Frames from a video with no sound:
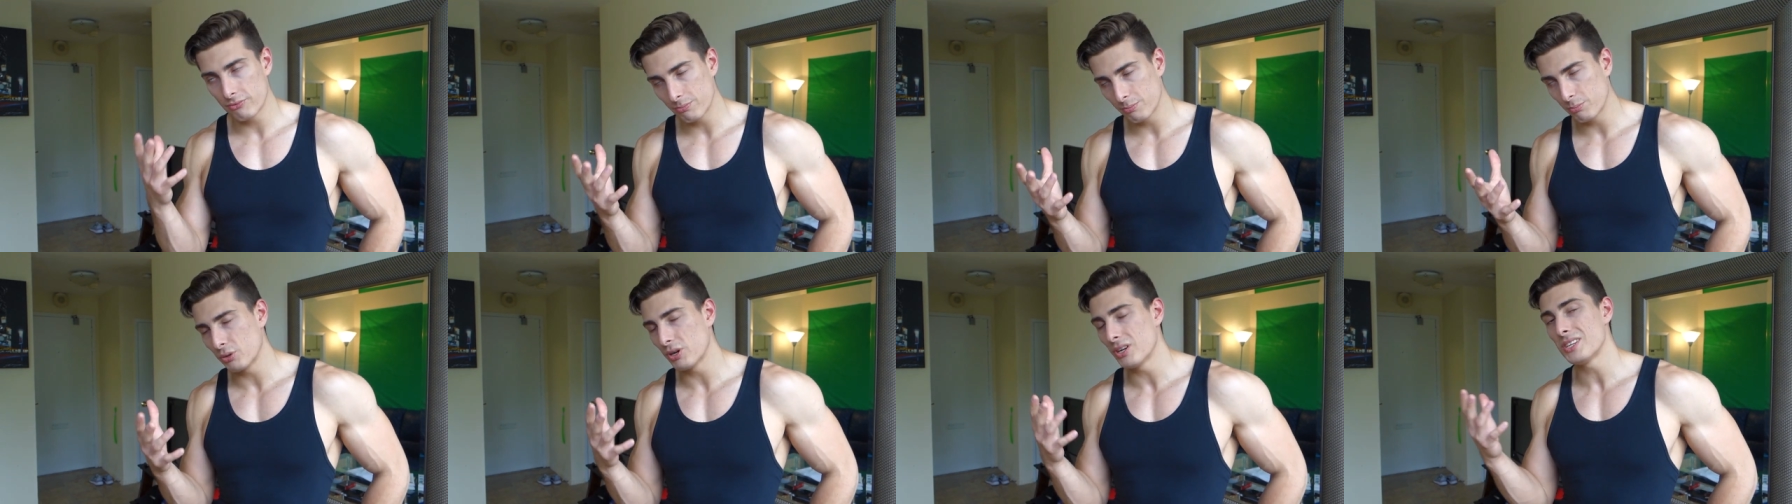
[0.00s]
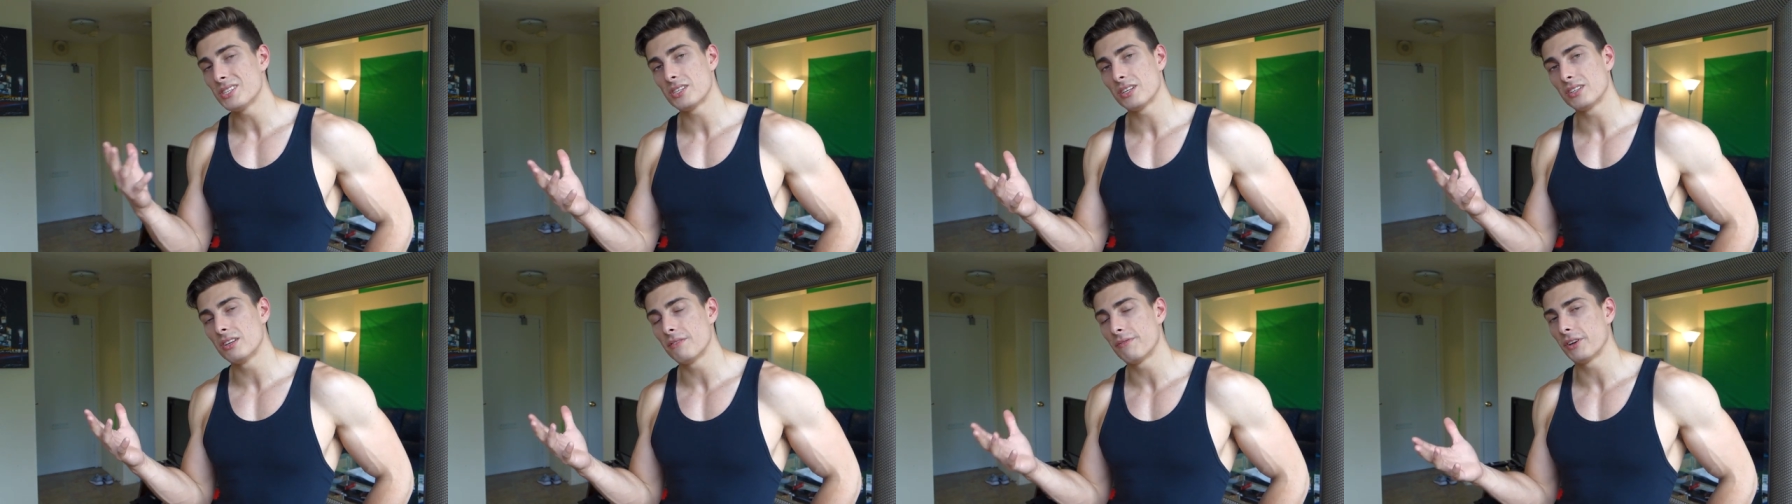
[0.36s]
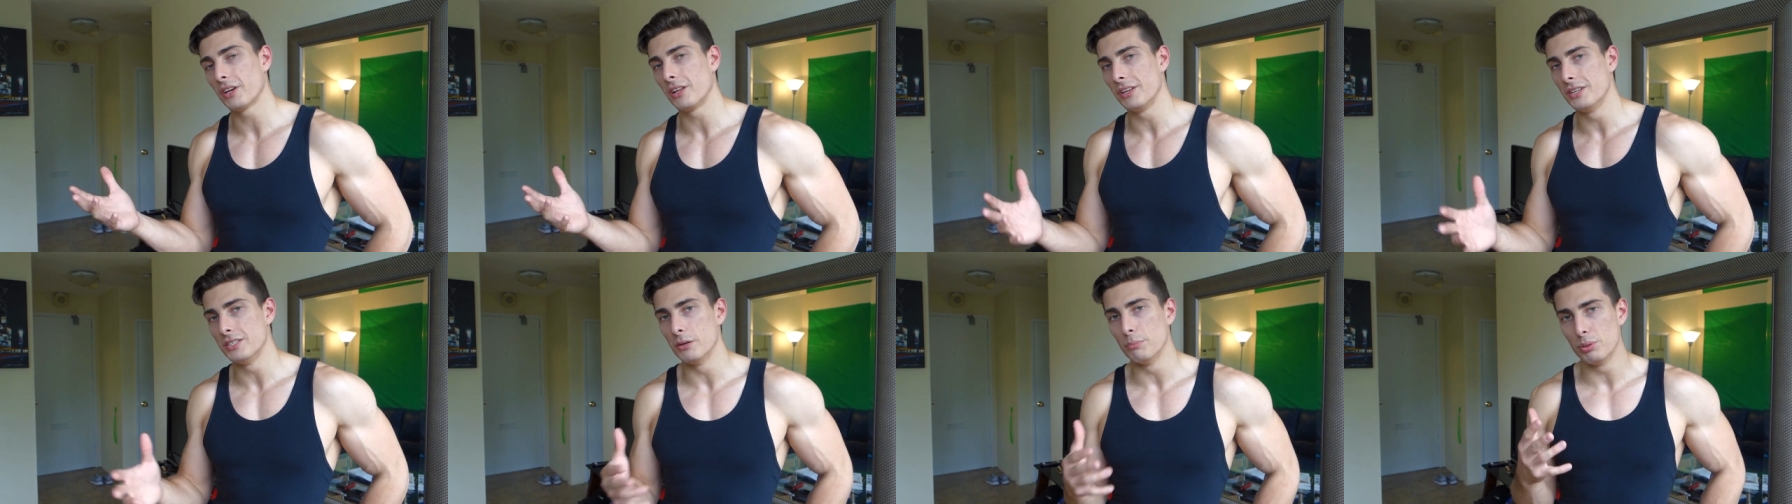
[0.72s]
pretty
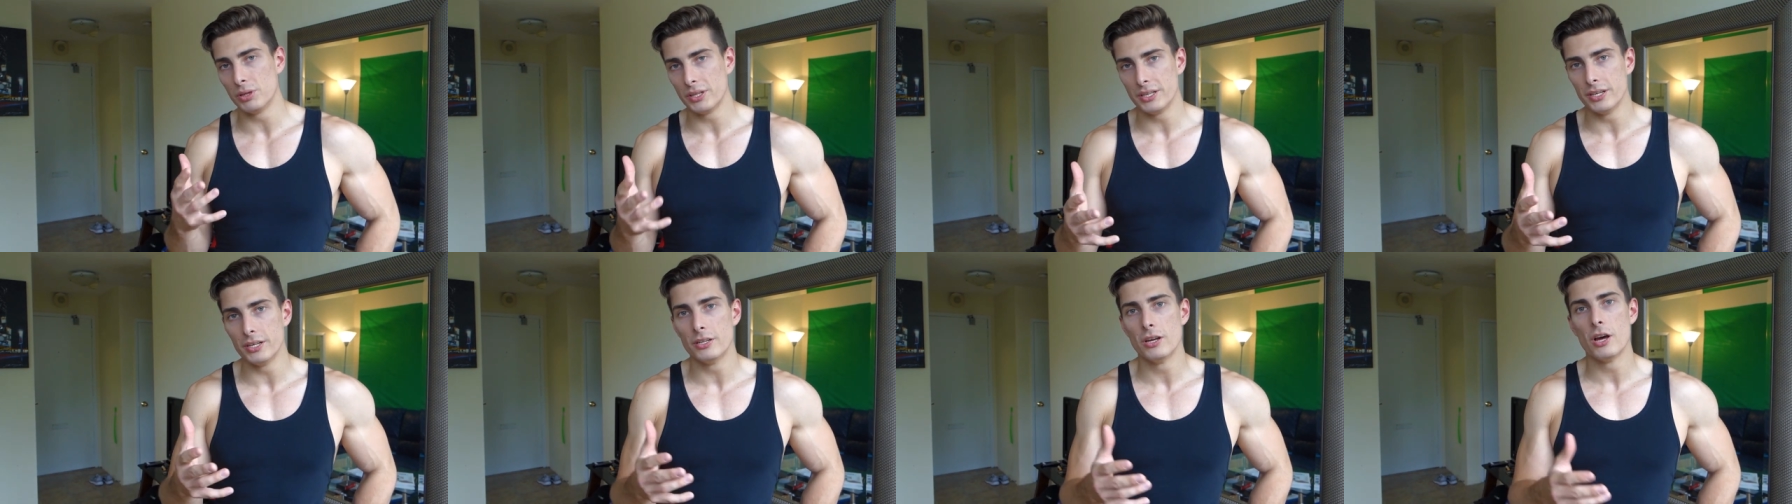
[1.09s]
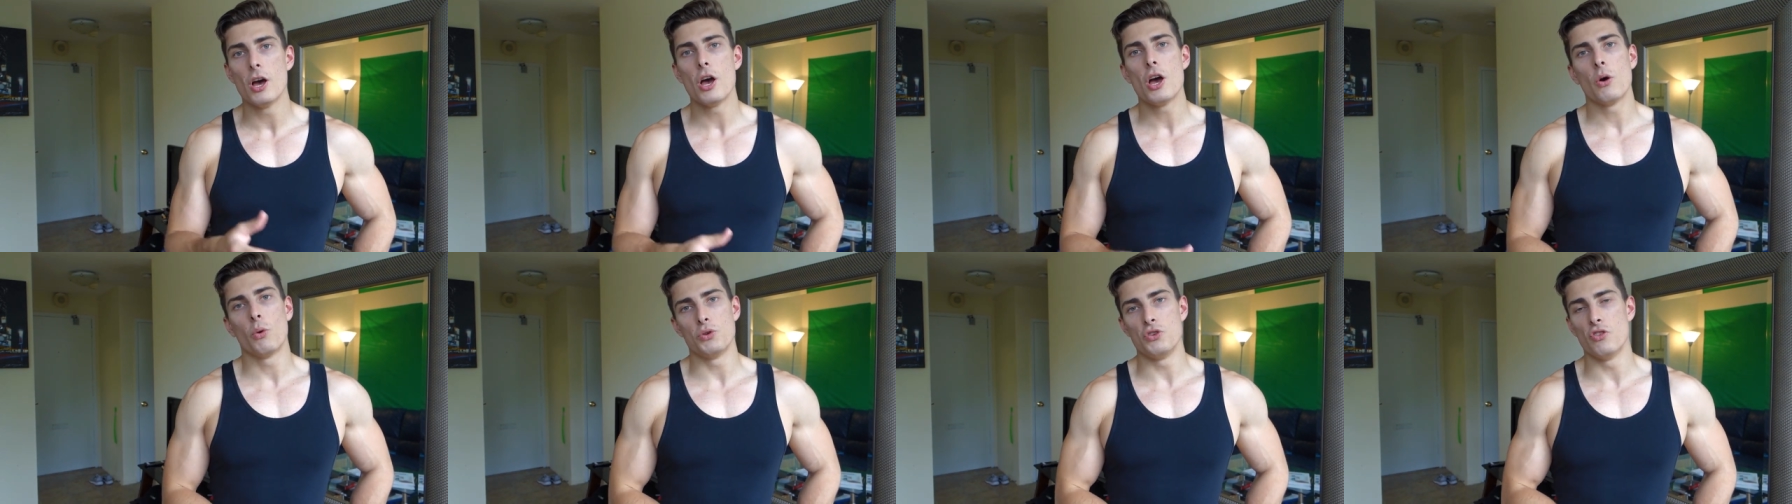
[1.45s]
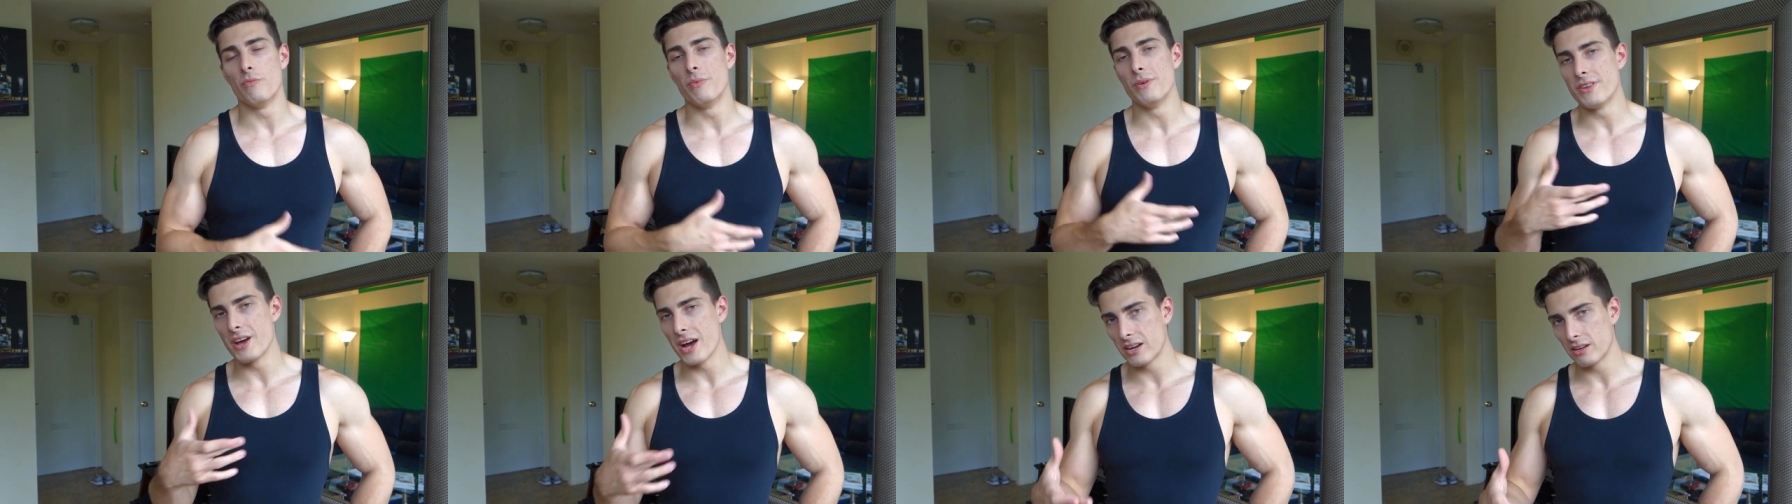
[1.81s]
significantly depleted when you've
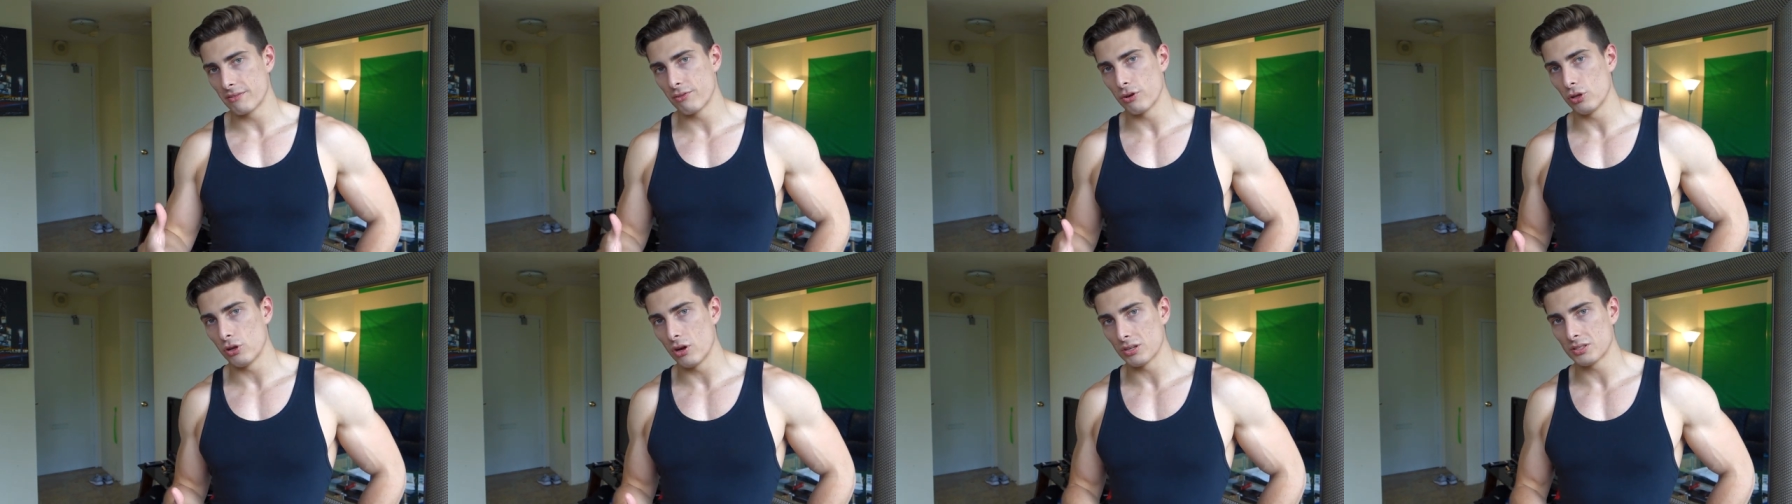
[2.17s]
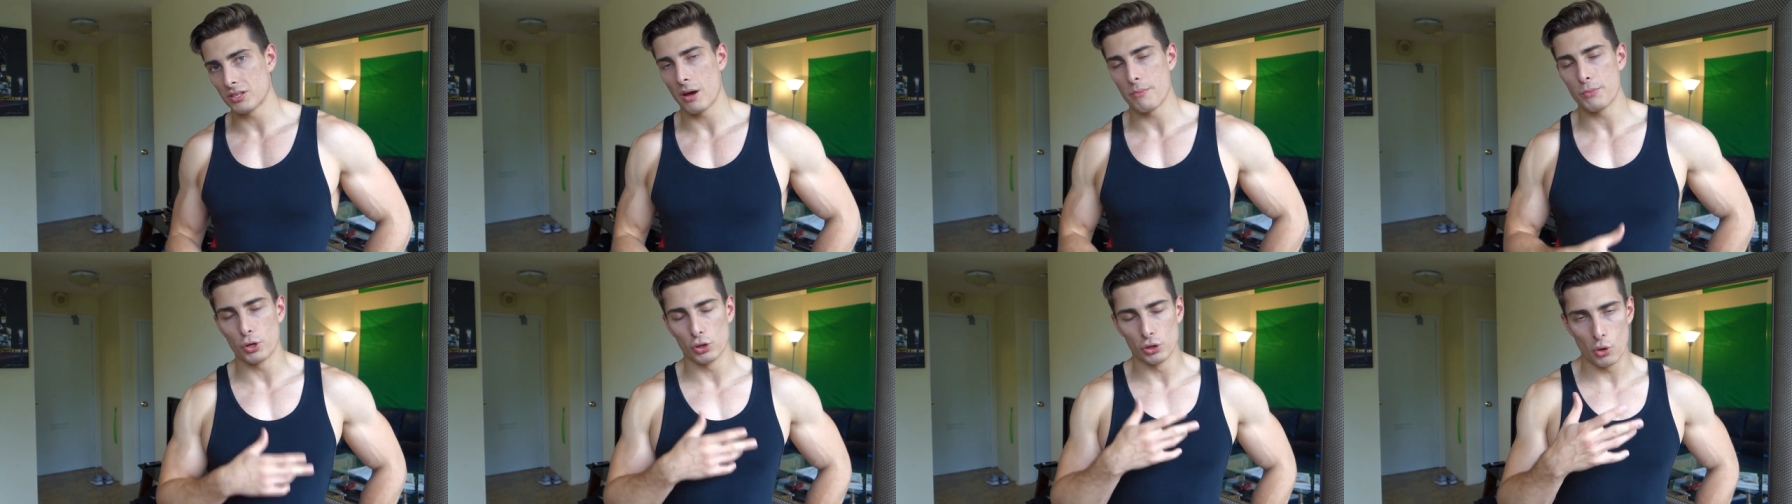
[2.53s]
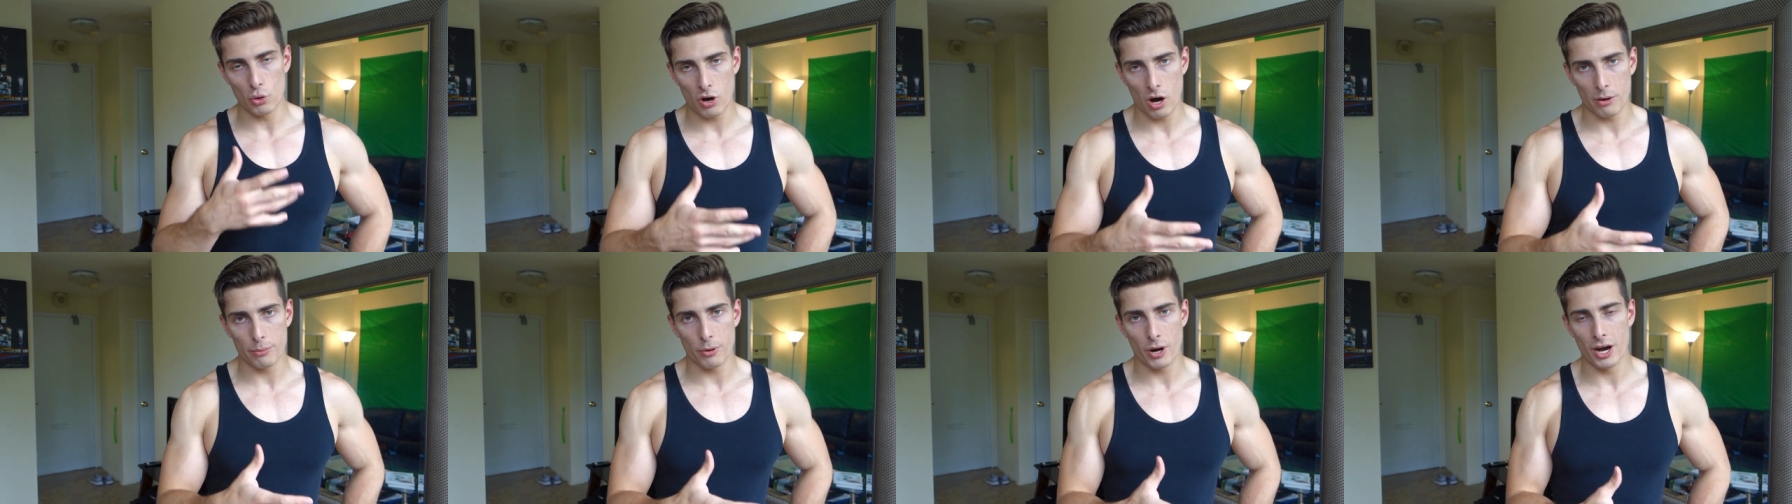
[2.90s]
been dieting for a long time, your low
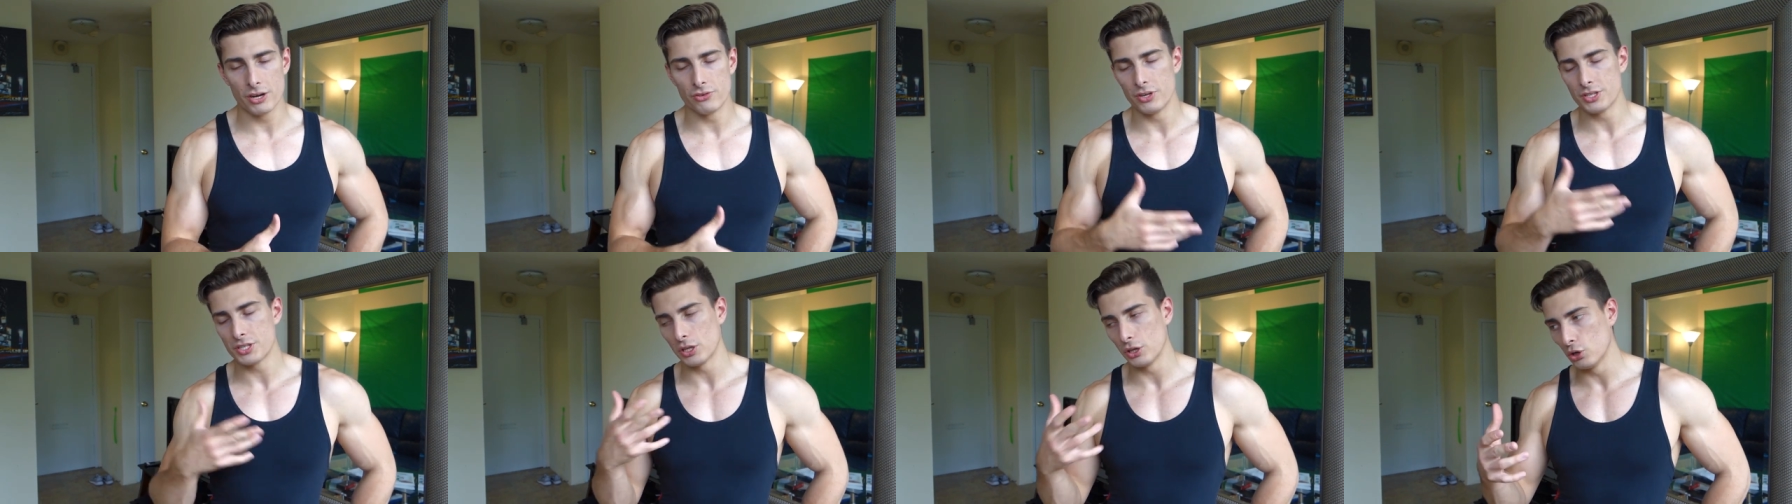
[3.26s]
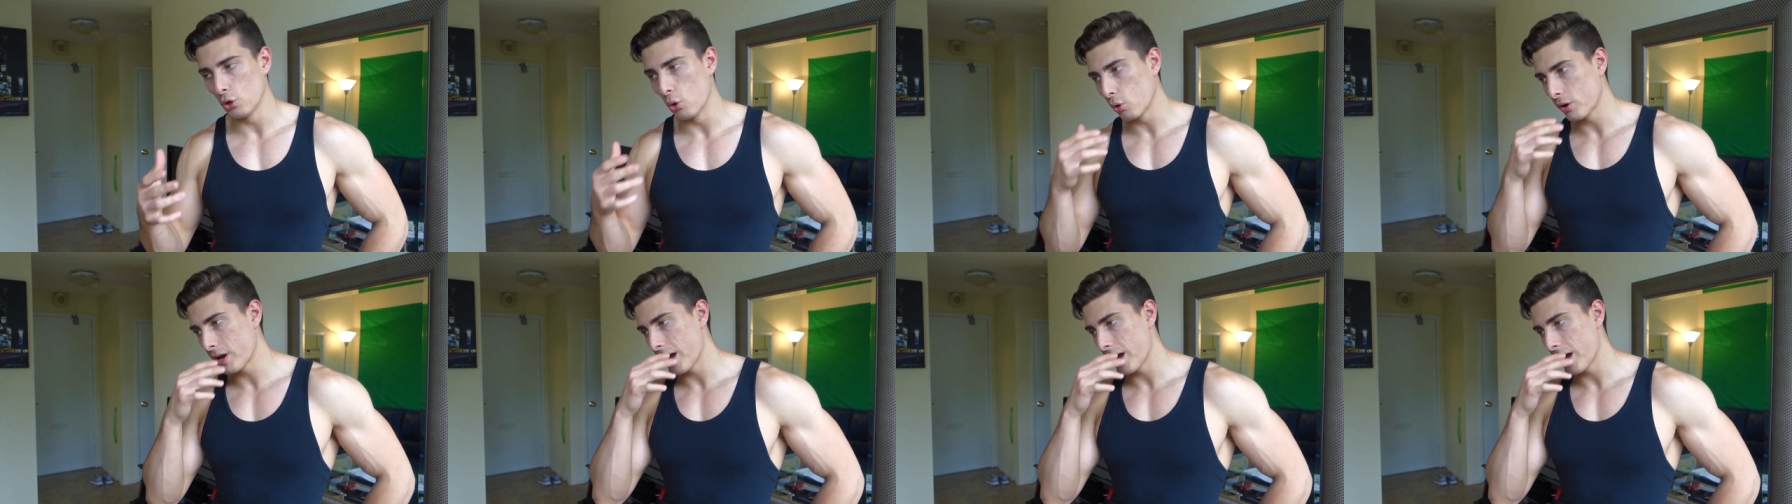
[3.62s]
carbohydrates, low